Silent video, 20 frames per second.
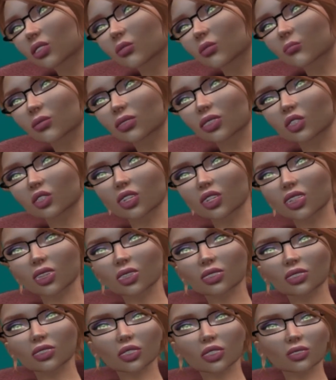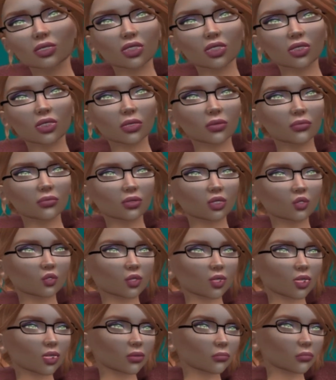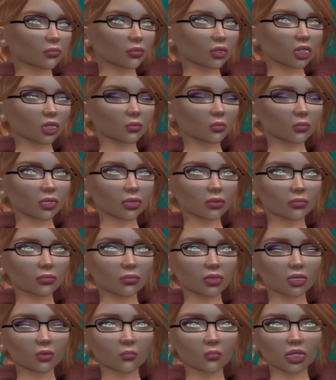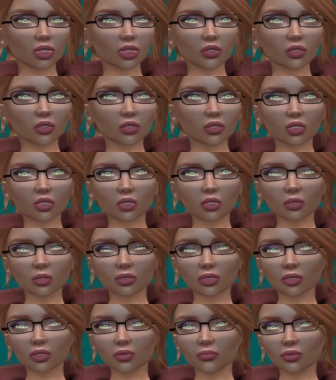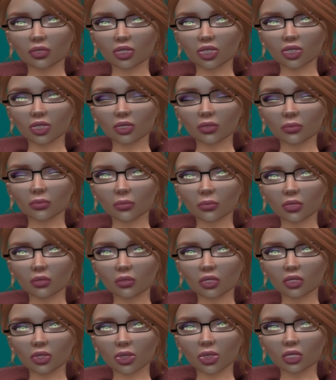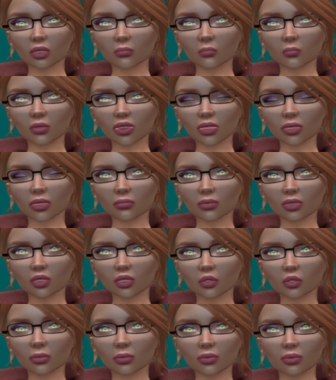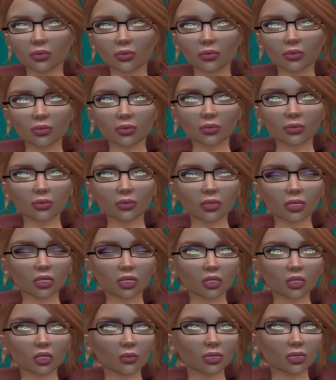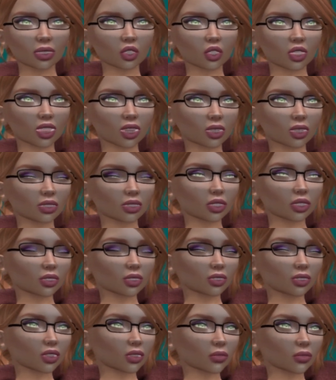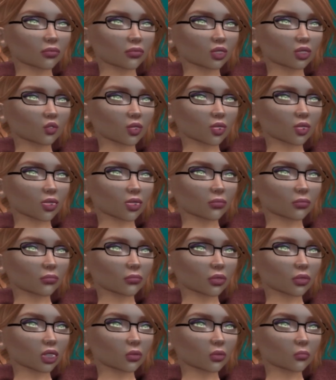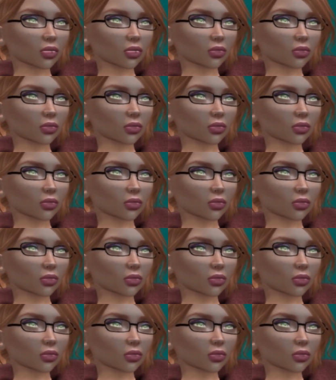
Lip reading: tell everybody that. I may be like, oh, well, I have a headache today, or oh, I'm not feeling great today, or something like that. But I always downplay my pain,